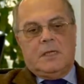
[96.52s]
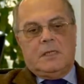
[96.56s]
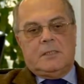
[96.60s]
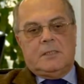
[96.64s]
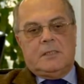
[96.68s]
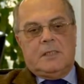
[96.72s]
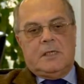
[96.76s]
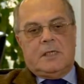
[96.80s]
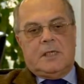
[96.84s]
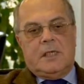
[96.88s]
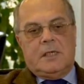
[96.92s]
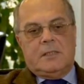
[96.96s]

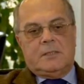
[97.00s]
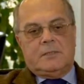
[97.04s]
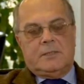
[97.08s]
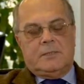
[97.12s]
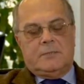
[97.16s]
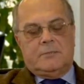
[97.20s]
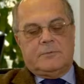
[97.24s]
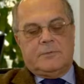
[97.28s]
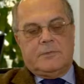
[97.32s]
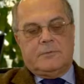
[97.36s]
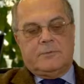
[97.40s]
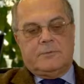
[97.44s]
In the case
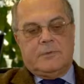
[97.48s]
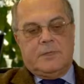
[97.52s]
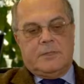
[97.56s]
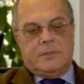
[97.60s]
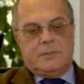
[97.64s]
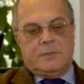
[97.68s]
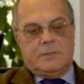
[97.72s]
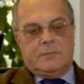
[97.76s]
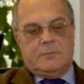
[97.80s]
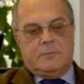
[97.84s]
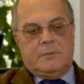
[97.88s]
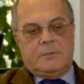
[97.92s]
of the
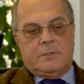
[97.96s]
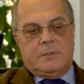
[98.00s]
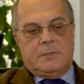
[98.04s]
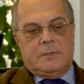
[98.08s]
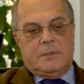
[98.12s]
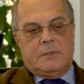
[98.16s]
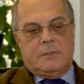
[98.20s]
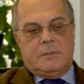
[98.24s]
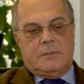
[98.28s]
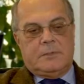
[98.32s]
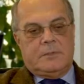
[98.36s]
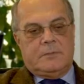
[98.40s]
funds
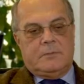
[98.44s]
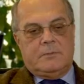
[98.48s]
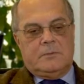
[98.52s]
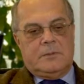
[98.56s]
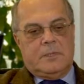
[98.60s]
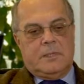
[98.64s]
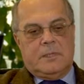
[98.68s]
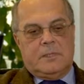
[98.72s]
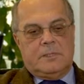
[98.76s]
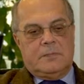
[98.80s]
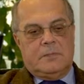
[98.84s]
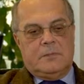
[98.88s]
business,
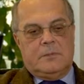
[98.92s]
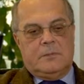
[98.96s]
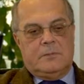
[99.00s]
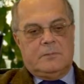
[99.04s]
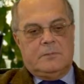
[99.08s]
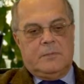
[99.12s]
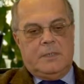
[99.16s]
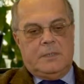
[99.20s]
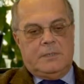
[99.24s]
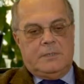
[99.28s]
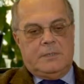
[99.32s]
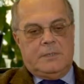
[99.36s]
we had no
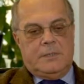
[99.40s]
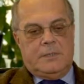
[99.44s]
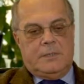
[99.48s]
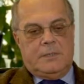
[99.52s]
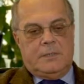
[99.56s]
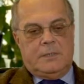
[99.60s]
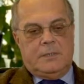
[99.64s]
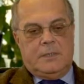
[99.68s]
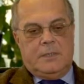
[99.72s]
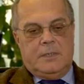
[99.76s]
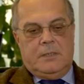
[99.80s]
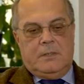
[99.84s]

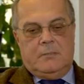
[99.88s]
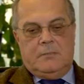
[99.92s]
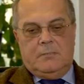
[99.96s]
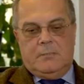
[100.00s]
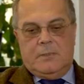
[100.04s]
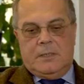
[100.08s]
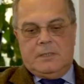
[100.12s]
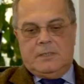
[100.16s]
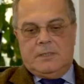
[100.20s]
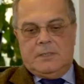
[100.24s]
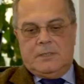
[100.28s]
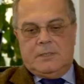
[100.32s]
major
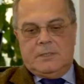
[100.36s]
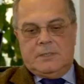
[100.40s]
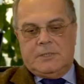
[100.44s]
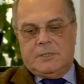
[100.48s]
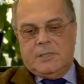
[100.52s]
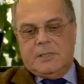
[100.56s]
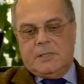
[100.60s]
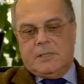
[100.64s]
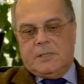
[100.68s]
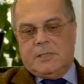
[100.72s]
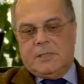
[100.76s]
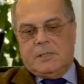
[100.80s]

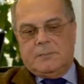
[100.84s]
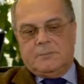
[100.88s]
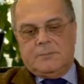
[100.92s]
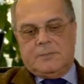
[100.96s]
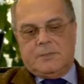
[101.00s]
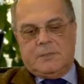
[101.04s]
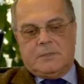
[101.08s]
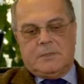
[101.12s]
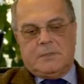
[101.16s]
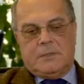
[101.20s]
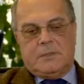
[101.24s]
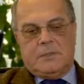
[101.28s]

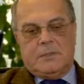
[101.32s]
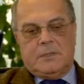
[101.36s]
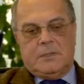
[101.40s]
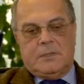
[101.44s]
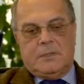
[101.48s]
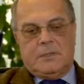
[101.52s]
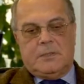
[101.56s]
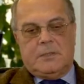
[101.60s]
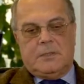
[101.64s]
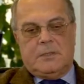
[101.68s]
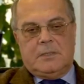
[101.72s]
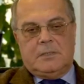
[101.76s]
shakeups.
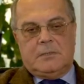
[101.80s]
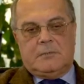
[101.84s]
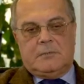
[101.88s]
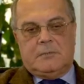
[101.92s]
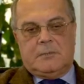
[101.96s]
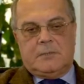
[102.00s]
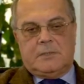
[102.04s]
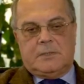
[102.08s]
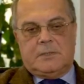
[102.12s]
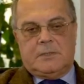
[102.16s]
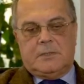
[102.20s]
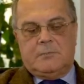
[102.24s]
It
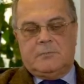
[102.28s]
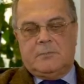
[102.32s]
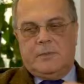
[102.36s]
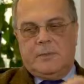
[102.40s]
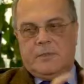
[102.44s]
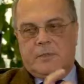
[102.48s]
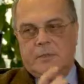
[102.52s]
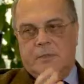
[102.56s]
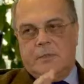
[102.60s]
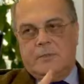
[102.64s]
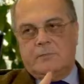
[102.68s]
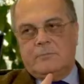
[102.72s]
was
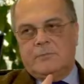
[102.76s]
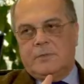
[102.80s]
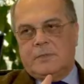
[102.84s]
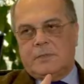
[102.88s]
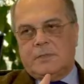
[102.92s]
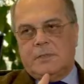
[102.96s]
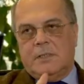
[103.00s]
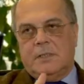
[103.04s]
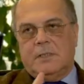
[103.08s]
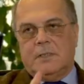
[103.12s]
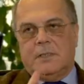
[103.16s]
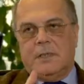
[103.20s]
simply,
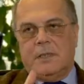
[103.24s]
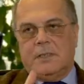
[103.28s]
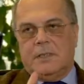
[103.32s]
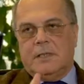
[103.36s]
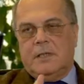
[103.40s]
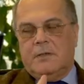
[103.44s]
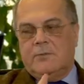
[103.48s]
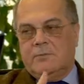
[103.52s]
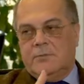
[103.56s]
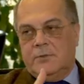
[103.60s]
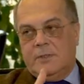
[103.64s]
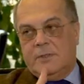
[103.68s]
obviously,
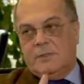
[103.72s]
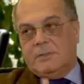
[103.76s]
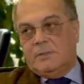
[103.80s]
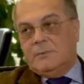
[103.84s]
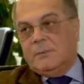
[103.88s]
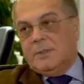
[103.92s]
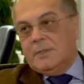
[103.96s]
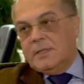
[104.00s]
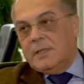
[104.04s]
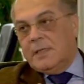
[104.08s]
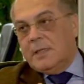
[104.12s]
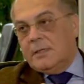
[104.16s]
NAVs
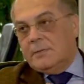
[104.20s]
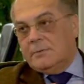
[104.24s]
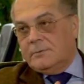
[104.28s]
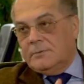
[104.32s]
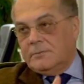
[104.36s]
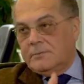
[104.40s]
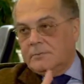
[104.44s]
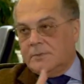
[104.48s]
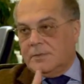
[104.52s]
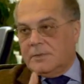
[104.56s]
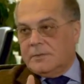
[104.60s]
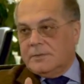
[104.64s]
went
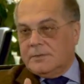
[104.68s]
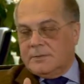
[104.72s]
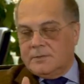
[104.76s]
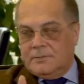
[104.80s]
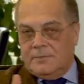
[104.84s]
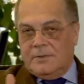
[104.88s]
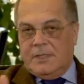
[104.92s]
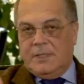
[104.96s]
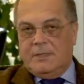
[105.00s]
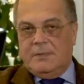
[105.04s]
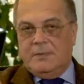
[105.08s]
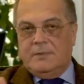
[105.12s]
down because
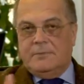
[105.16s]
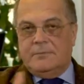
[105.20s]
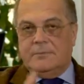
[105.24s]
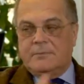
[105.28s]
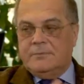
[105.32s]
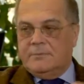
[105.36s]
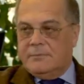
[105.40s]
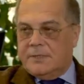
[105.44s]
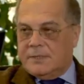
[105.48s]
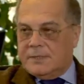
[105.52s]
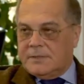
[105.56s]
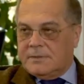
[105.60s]
value of
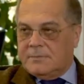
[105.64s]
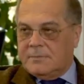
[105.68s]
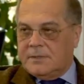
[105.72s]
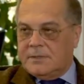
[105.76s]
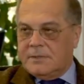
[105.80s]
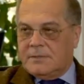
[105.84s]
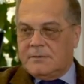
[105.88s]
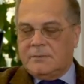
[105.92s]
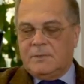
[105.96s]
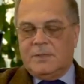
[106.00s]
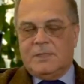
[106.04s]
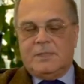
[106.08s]

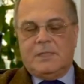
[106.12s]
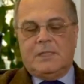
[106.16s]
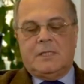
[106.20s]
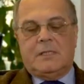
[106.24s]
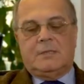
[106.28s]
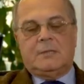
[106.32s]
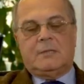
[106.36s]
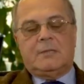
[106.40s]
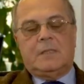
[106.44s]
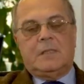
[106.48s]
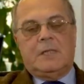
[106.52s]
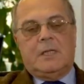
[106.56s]
investments went
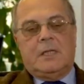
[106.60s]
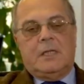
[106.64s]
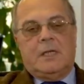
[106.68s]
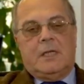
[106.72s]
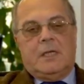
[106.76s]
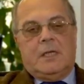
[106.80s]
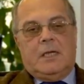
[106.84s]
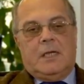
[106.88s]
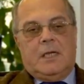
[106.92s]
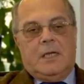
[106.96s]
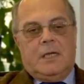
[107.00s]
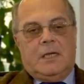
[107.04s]
down,
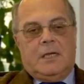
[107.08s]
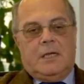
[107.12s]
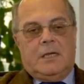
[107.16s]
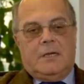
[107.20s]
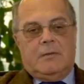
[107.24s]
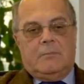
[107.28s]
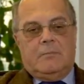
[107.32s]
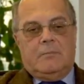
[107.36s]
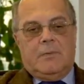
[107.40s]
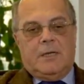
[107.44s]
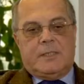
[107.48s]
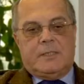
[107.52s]

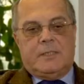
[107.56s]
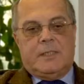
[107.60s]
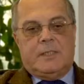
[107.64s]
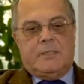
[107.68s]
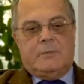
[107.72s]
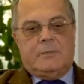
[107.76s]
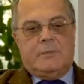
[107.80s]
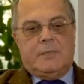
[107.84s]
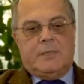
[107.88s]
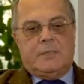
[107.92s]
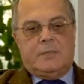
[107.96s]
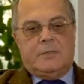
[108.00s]
but
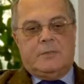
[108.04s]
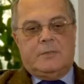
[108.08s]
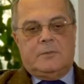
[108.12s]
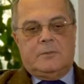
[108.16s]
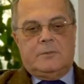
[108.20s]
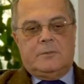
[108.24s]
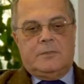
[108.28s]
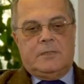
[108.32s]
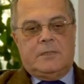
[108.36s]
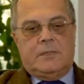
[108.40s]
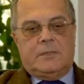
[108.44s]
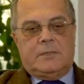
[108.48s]
there were
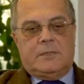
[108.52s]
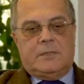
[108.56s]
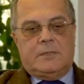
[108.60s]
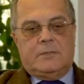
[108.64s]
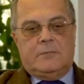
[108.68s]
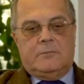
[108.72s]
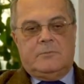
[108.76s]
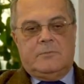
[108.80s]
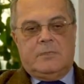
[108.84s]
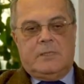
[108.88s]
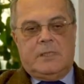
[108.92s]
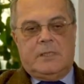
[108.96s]
no
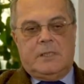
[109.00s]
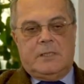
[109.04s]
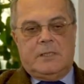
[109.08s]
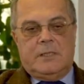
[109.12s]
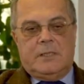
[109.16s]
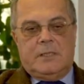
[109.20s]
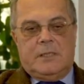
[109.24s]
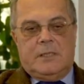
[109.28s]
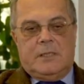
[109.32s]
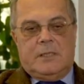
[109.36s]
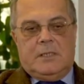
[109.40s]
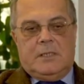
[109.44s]
reason why